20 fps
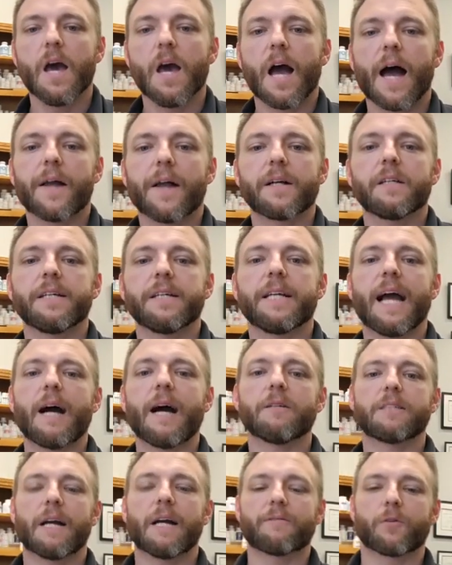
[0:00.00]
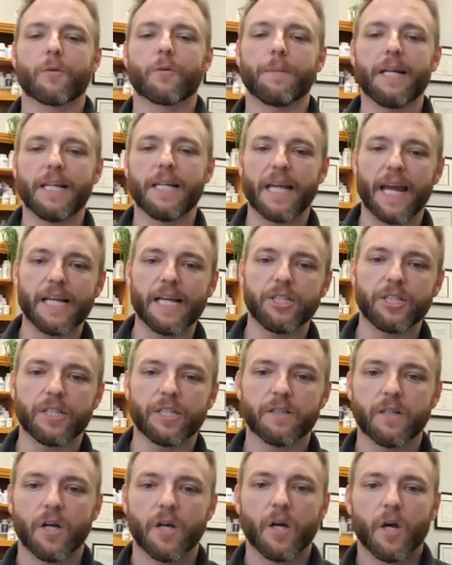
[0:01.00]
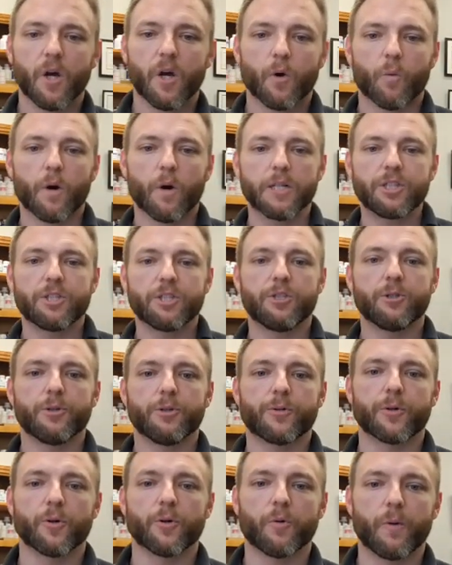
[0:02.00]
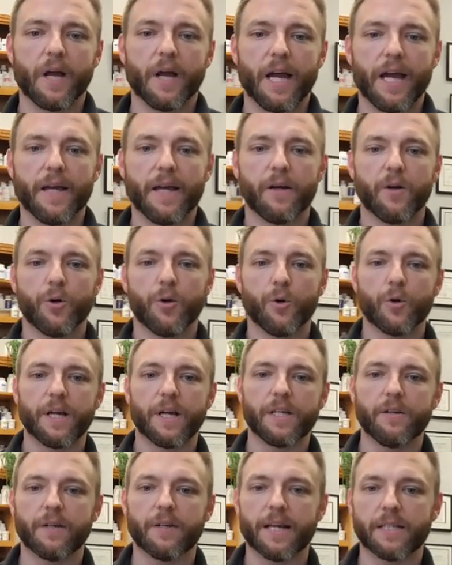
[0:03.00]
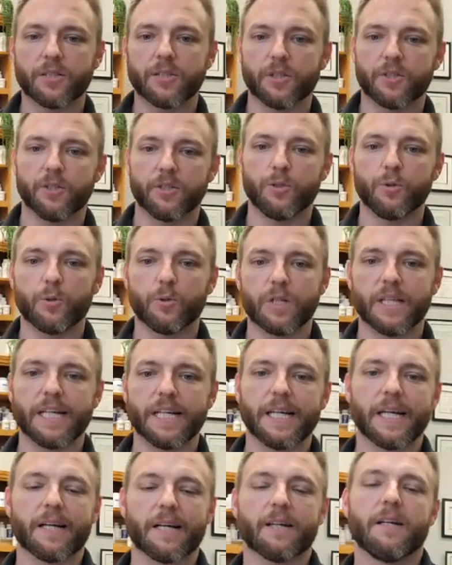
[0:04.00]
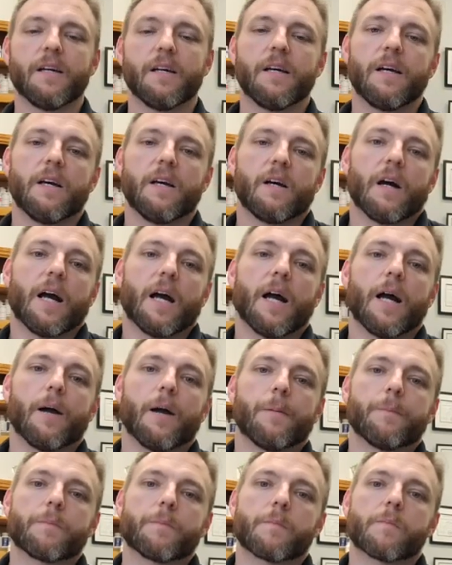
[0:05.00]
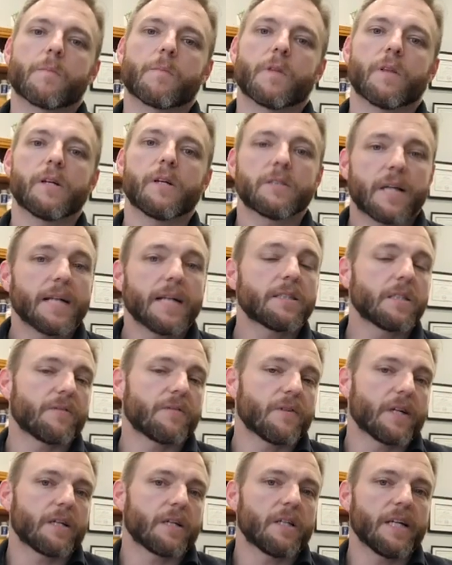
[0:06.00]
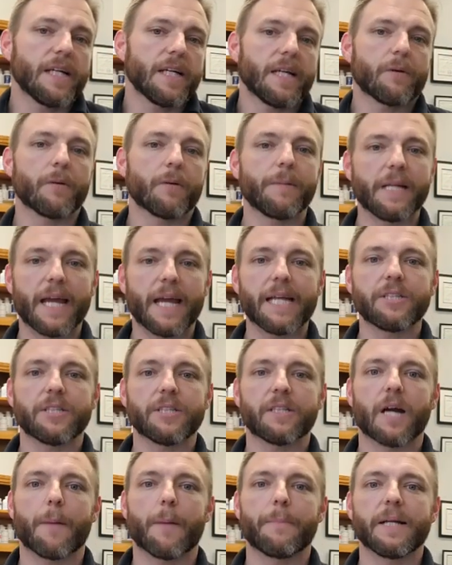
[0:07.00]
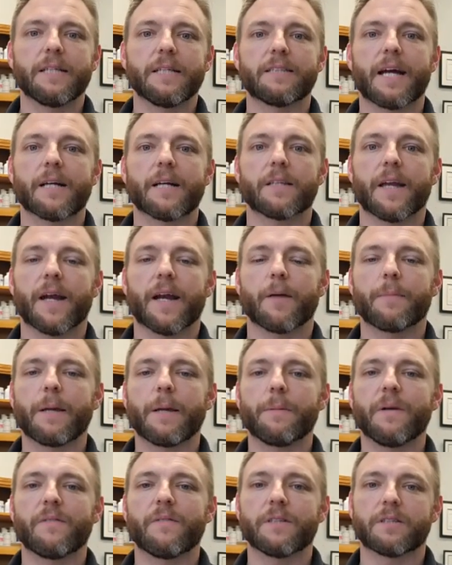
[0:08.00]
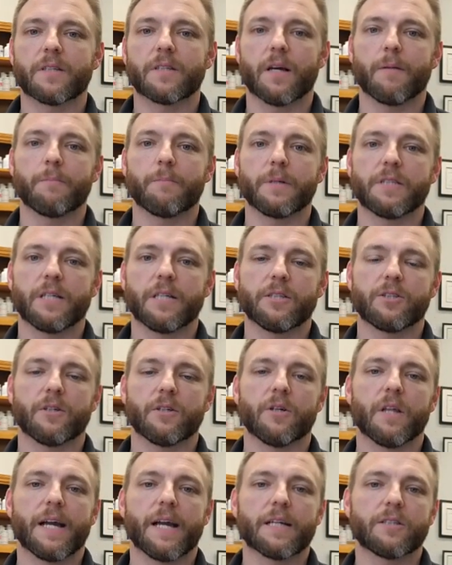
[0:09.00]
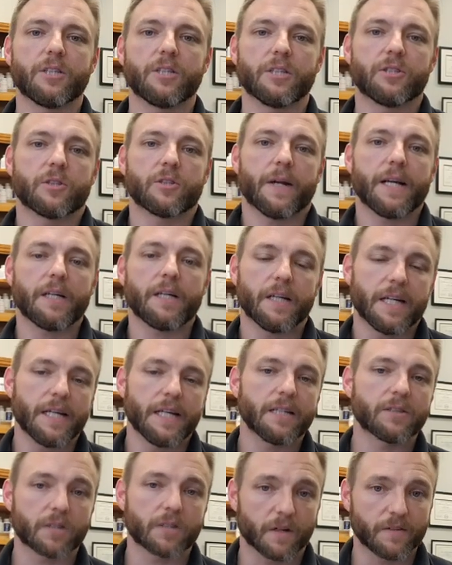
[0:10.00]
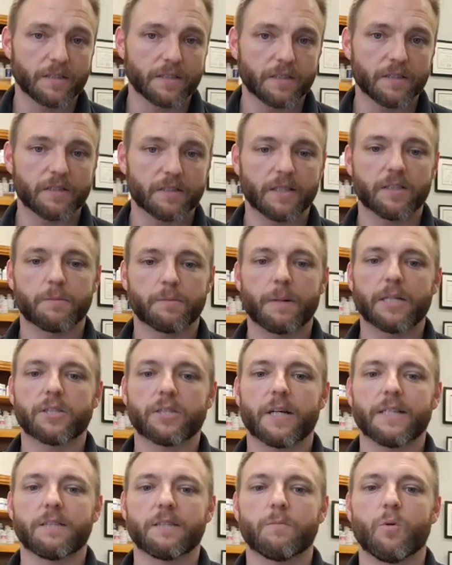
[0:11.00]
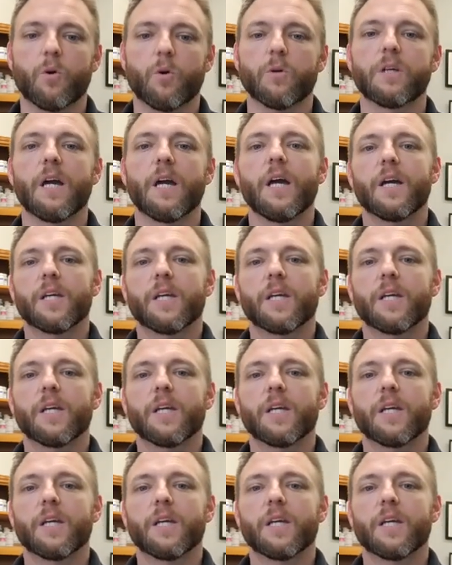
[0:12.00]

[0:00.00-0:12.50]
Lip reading: How to clean house after remediation. What should you throw away? Who can you get to do cleaning? There's lots of different cleaning remediation companies out there, maybe even some potential like just straight cleaning services that specialize in mold.